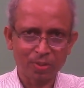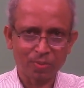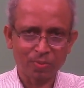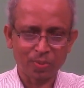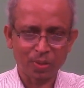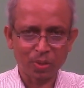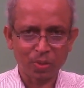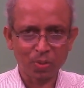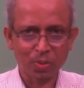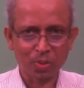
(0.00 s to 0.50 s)

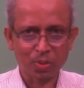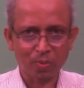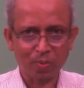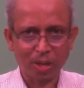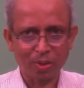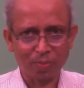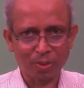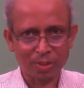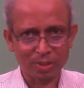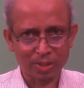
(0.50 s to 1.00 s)
videos of
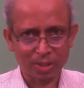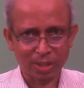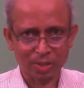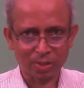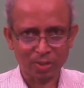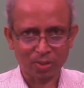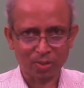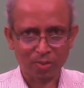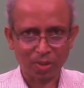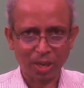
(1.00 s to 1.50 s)
advanced
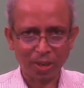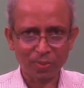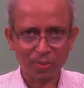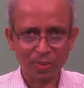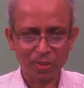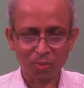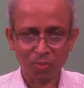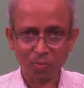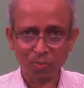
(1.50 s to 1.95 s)
electric drives.